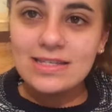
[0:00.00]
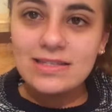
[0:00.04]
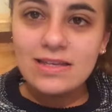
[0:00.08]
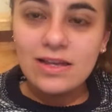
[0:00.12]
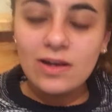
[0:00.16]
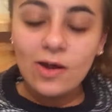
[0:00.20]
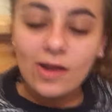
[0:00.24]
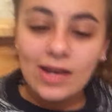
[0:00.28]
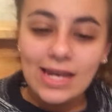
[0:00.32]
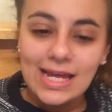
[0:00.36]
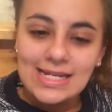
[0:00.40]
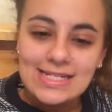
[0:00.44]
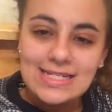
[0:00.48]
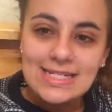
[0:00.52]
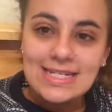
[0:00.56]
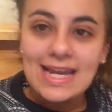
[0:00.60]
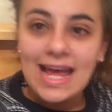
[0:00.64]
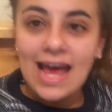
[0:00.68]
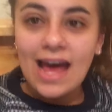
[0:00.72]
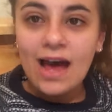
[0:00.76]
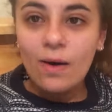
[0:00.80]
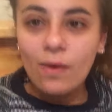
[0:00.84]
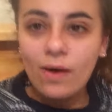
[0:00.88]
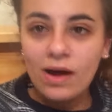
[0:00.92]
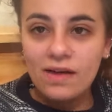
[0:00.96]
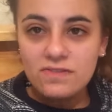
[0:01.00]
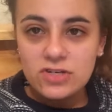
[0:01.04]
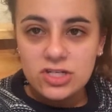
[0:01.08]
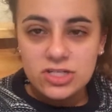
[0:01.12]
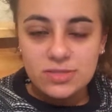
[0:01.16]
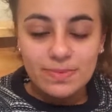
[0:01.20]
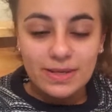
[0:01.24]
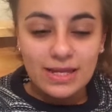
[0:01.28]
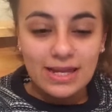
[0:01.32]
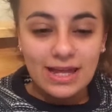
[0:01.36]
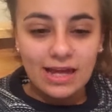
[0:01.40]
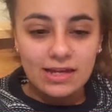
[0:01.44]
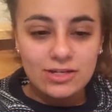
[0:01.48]
it's a lot later now. I've just
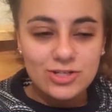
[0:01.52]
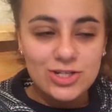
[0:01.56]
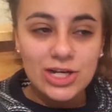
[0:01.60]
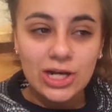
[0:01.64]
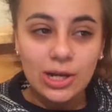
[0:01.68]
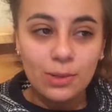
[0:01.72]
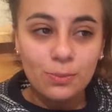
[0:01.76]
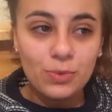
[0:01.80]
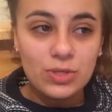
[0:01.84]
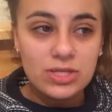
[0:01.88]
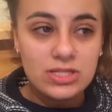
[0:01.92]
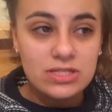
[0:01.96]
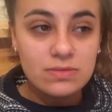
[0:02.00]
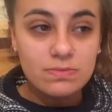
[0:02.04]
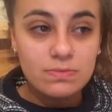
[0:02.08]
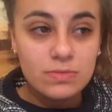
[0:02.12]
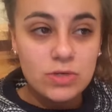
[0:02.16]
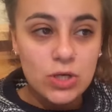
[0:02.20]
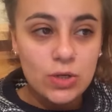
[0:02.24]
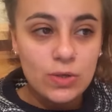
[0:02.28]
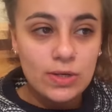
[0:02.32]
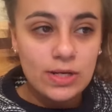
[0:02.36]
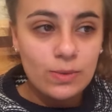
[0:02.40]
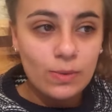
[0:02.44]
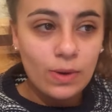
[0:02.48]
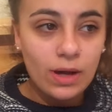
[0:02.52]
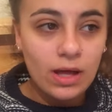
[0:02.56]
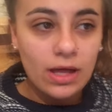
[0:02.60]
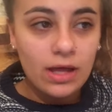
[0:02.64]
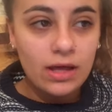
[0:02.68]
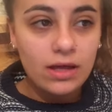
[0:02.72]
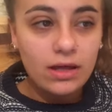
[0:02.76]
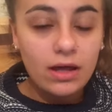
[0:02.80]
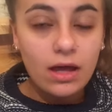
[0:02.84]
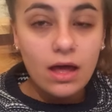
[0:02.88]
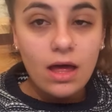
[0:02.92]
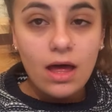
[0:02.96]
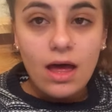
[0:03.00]
been catching up with some uni
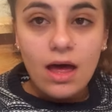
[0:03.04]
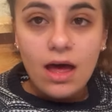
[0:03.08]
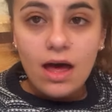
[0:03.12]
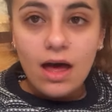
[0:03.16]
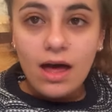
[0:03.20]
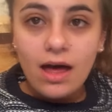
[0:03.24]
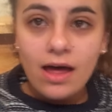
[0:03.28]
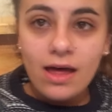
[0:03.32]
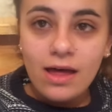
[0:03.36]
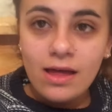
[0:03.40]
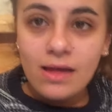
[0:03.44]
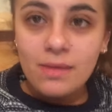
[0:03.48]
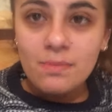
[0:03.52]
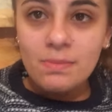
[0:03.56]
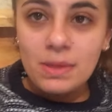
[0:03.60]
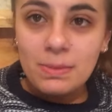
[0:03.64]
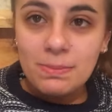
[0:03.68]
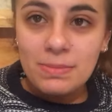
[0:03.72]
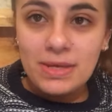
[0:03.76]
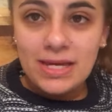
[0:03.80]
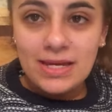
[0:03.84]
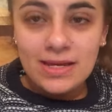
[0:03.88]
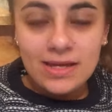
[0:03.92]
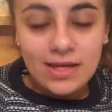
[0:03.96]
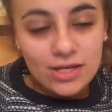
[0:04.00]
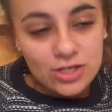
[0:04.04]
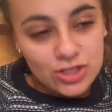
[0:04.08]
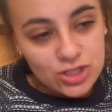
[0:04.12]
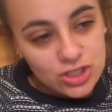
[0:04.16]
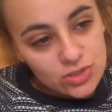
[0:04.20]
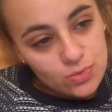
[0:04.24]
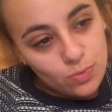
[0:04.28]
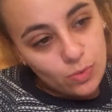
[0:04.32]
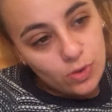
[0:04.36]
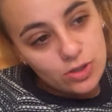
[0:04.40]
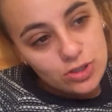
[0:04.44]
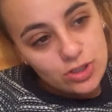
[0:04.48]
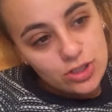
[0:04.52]
work. Me and Kit
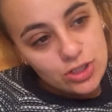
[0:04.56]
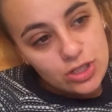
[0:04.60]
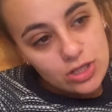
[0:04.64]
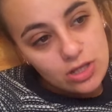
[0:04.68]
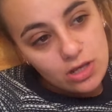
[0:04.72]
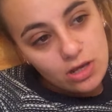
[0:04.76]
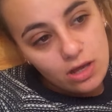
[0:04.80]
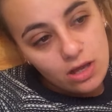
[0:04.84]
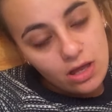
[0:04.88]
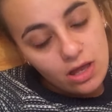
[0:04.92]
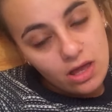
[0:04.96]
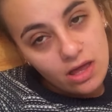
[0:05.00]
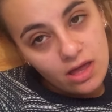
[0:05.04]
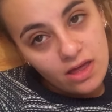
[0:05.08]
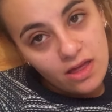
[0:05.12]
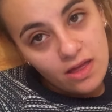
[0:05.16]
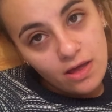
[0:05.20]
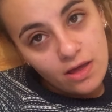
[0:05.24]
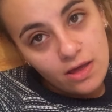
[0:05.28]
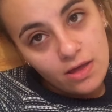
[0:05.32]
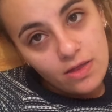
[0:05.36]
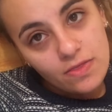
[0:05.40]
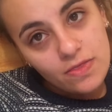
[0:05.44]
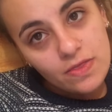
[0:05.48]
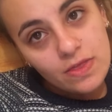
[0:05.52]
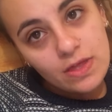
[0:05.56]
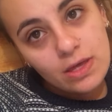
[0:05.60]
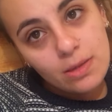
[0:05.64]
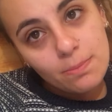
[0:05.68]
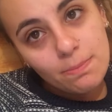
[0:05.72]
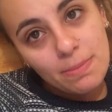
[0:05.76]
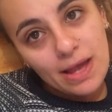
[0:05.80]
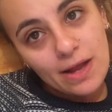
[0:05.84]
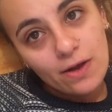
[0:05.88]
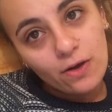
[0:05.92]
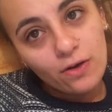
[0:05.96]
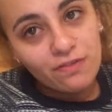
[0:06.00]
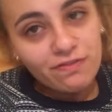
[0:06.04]
just watched the
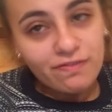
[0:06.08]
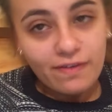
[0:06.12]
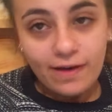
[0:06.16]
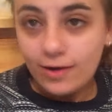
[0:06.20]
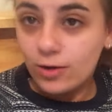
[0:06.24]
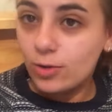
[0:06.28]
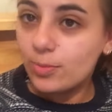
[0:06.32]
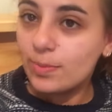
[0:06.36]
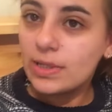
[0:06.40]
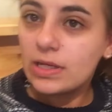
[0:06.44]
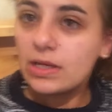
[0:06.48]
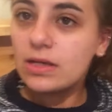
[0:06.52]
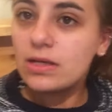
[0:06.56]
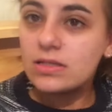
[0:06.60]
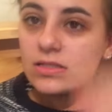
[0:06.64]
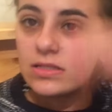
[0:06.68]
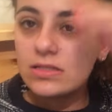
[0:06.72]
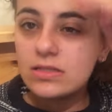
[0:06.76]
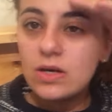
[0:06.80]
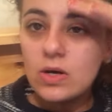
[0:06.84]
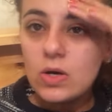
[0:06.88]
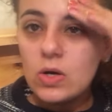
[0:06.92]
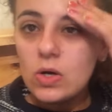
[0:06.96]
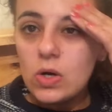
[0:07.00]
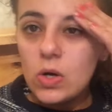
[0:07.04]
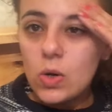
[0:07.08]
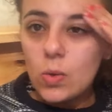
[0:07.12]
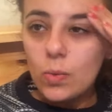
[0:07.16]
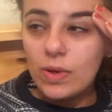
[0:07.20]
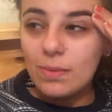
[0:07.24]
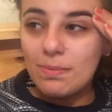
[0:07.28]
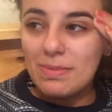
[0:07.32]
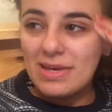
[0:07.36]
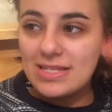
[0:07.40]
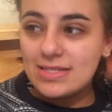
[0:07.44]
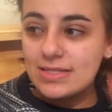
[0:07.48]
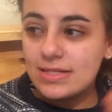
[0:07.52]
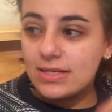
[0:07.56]
Bake Off final because we
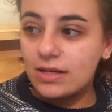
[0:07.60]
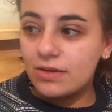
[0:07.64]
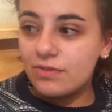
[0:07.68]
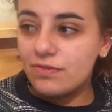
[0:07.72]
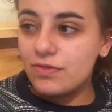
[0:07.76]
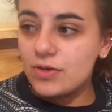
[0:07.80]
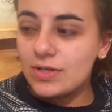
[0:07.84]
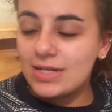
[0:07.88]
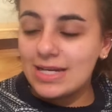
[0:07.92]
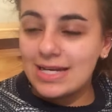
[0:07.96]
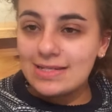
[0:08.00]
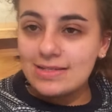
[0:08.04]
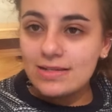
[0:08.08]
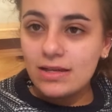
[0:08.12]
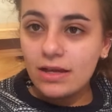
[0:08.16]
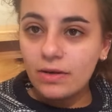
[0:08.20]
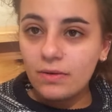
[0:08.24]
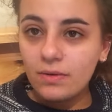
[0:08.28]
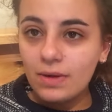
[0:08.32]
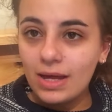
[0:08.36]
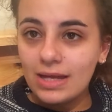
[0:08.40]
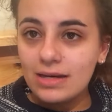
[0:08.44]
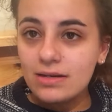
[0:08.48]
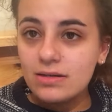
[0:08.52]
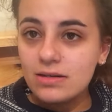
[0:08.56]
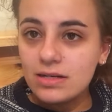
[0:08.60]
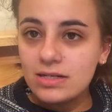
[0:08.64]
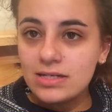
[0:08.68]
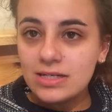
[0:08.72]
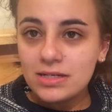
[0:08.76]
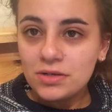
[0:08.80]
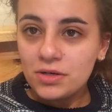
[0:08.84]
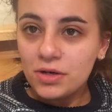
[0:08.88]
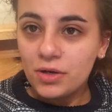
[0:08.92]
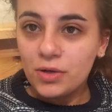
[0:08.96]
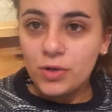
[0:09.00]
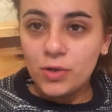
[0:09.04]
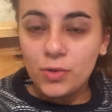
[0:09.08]
missed it a few days ago and I
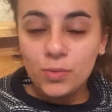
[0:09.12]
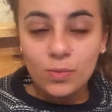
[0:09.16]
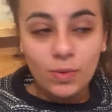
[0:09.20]
didn't know who